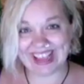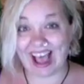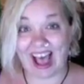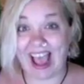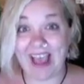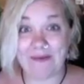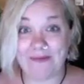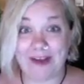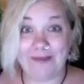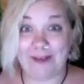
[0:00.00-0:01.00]
I have
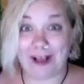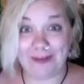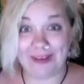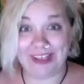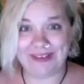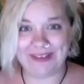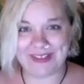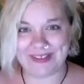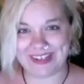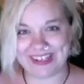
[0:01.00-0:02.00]
fun following you,
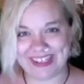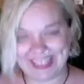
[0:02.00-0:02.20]
Sorrel.